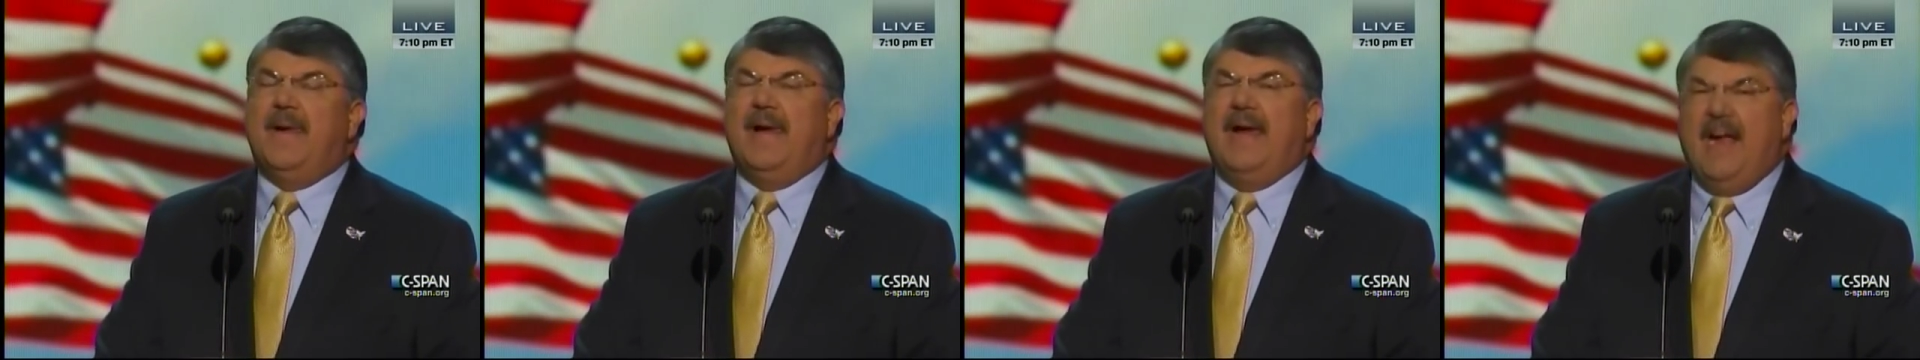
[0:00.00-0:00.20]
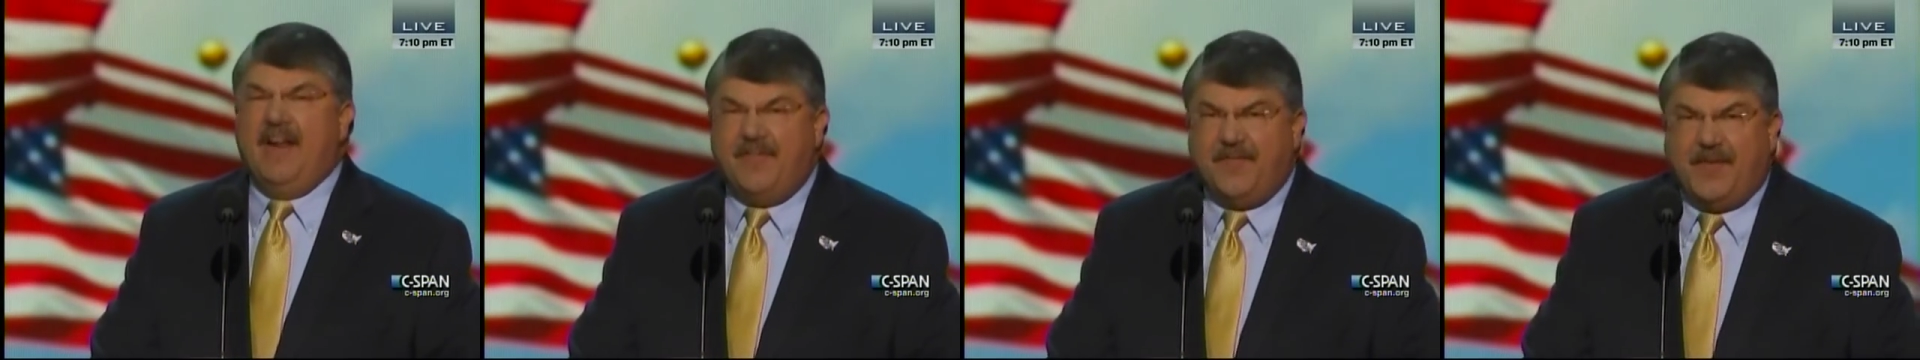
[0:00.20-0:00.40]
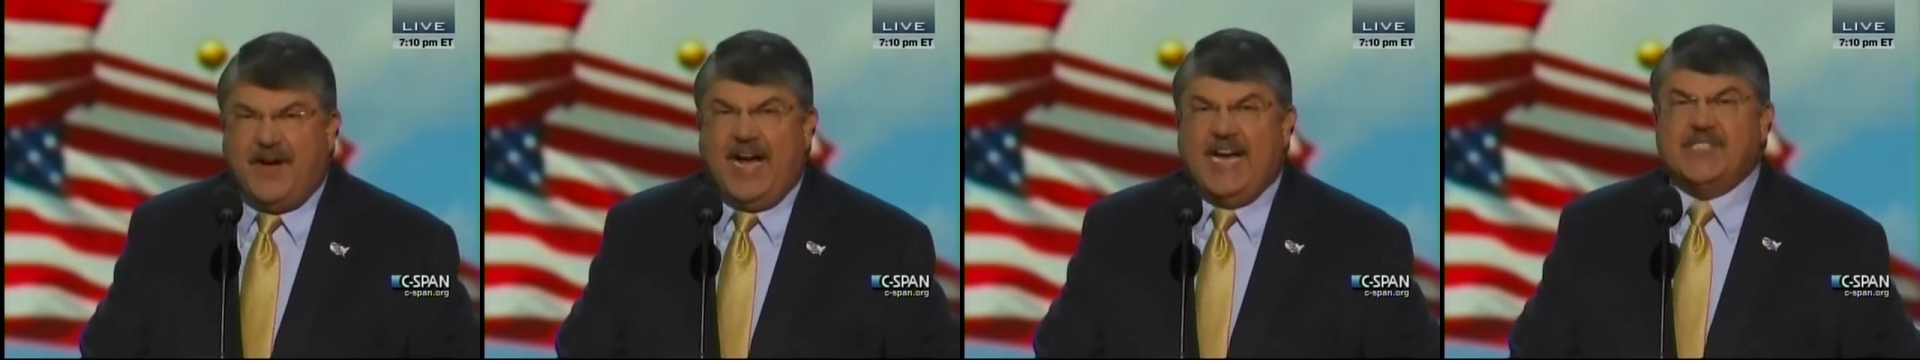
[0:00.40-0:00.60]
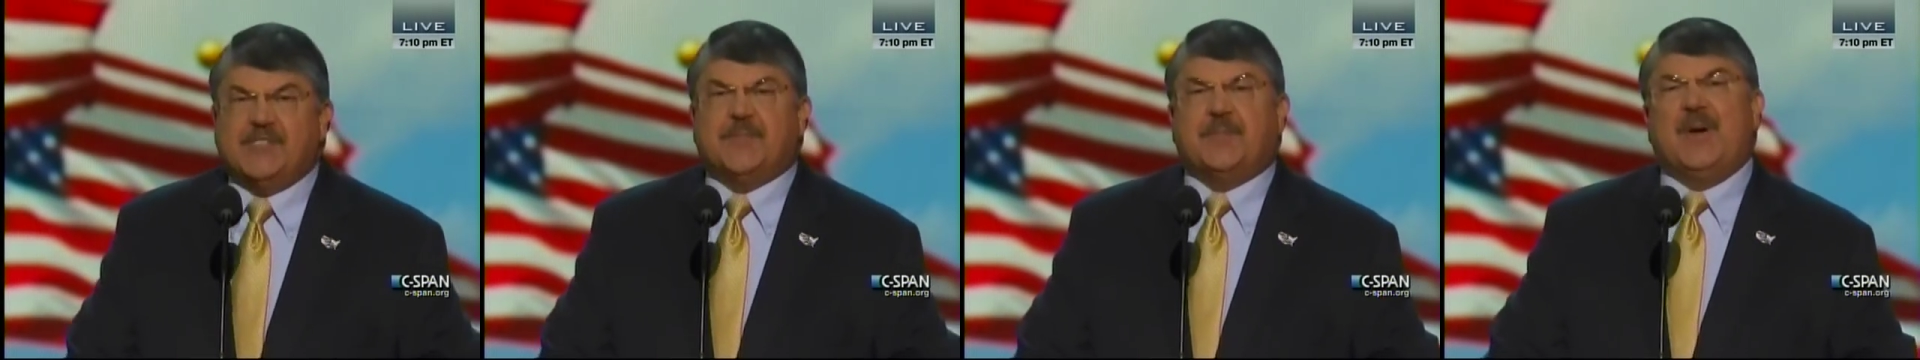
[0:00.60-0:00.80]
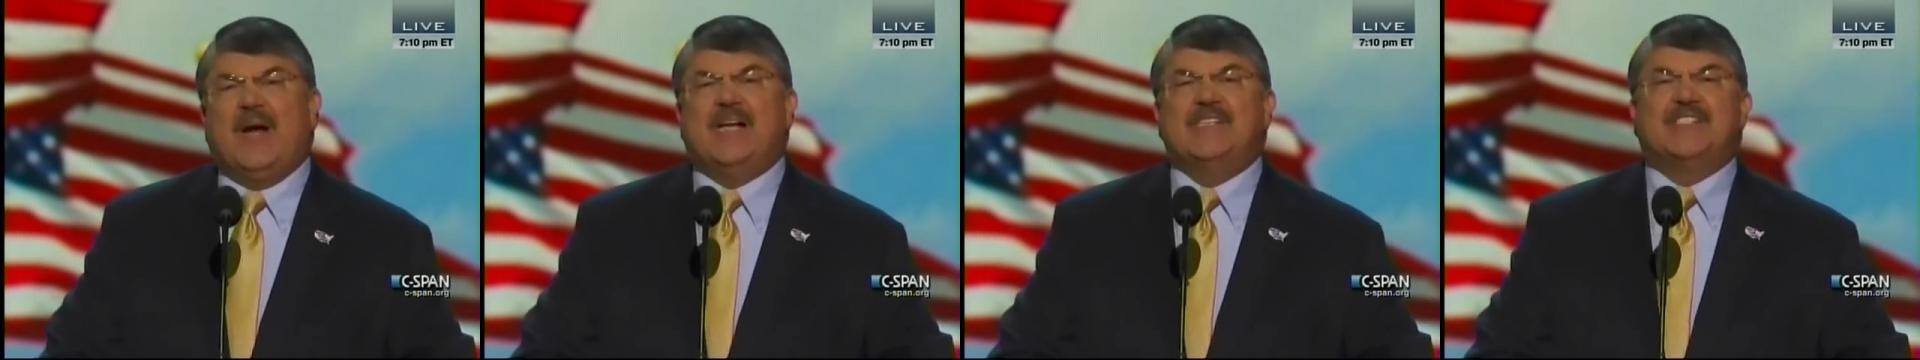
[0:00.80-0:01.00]
and Vice
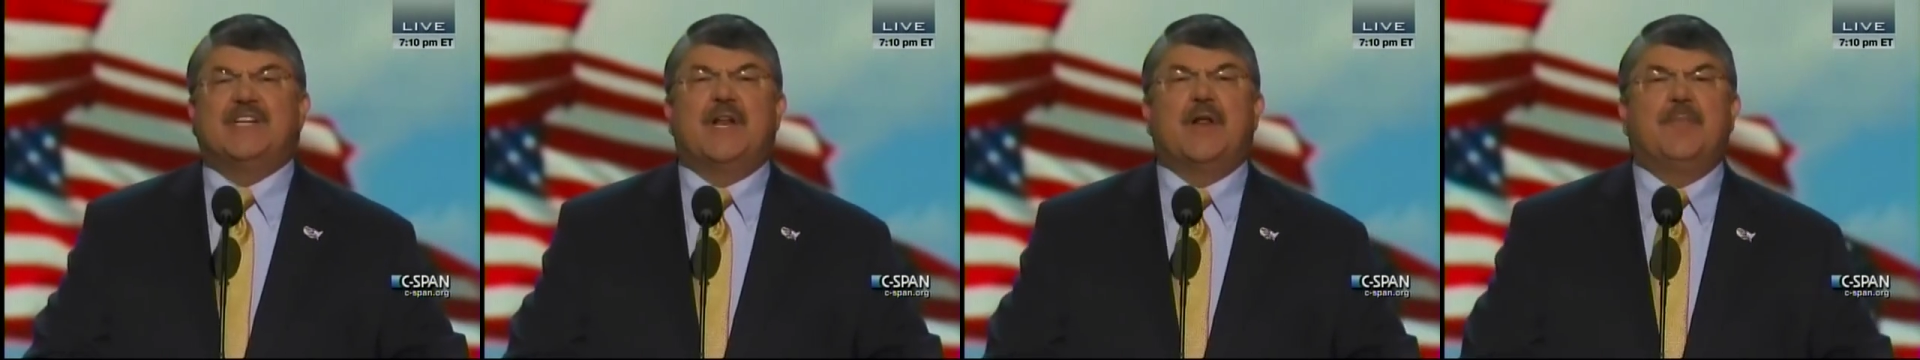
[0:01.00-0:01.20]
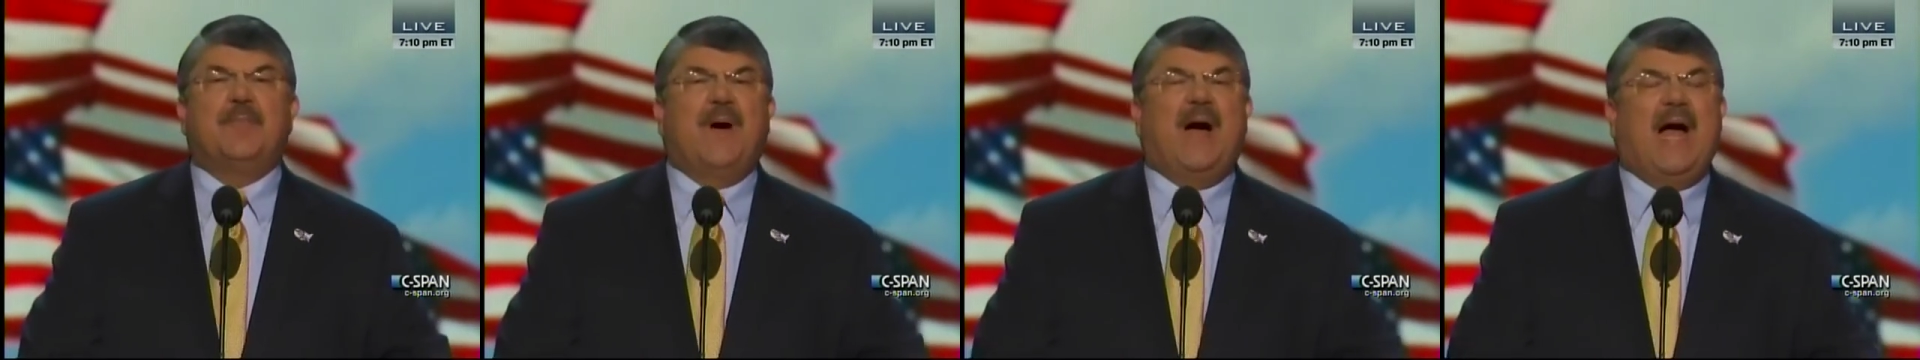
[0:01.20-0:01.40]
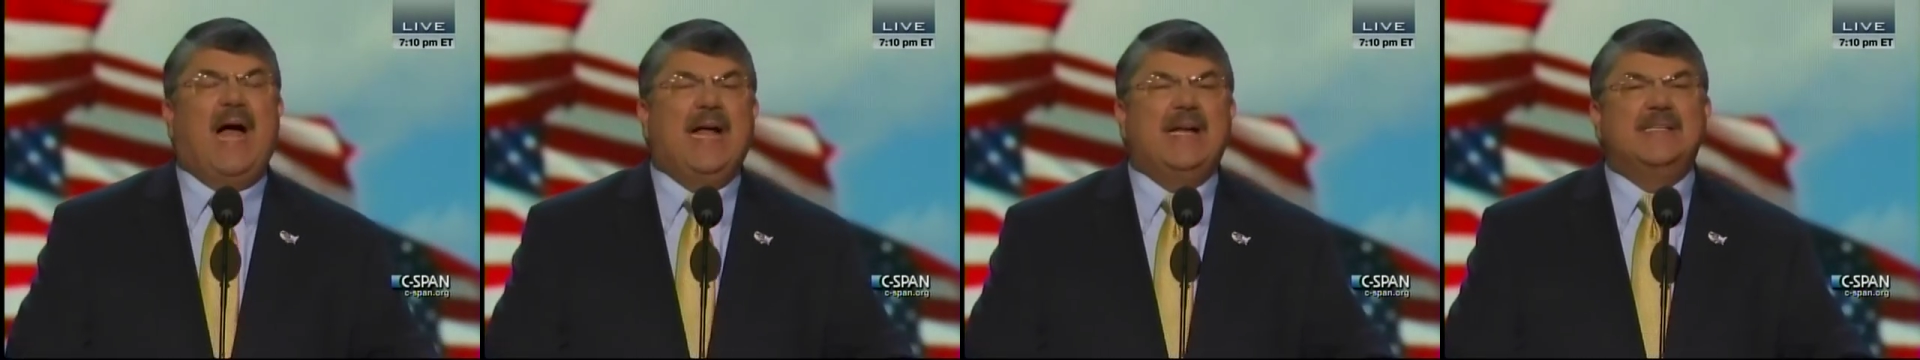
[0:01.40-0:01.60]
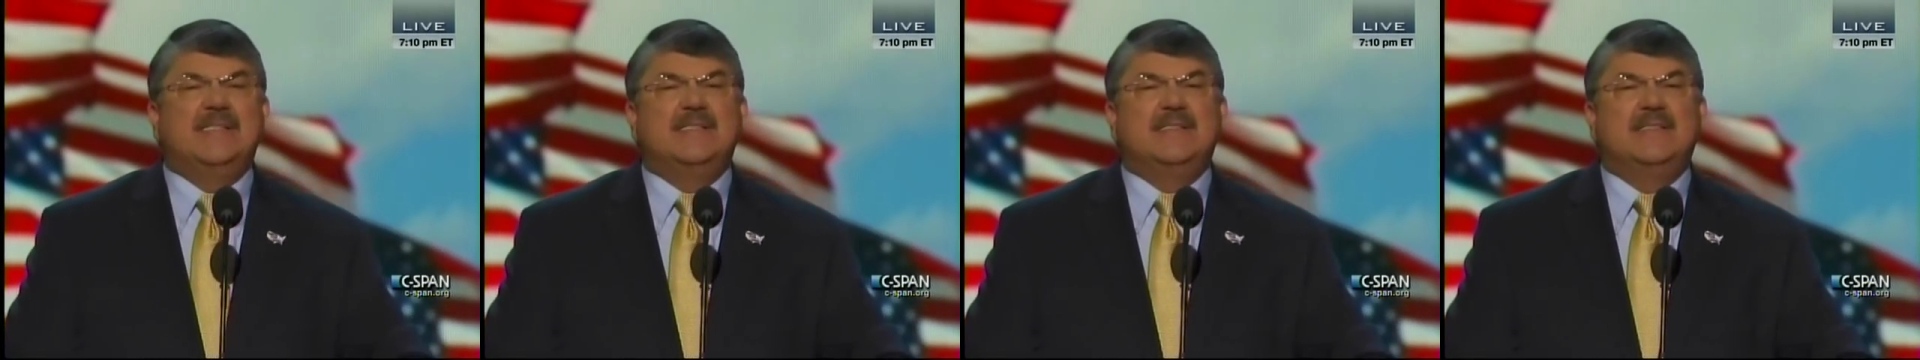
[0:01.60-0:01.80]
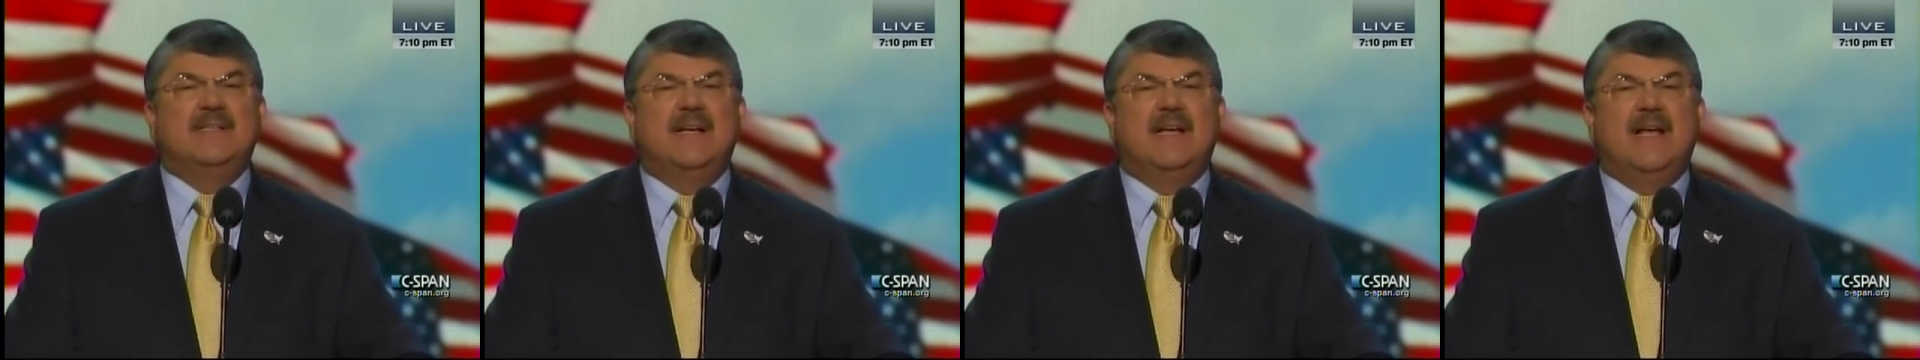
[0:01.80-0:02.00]
President
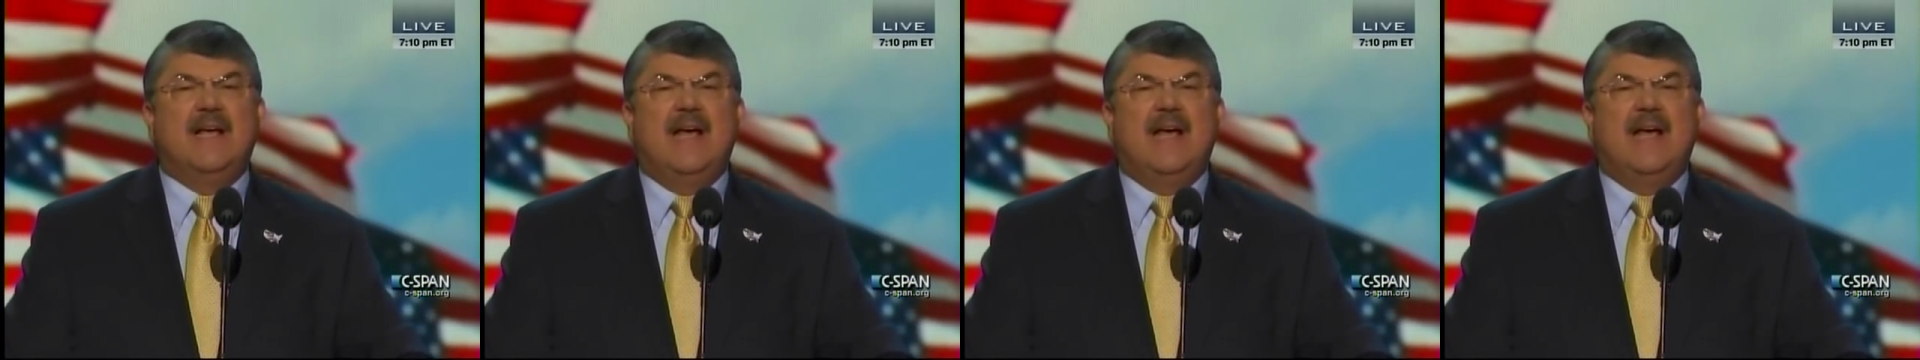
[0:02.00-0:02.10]
Biden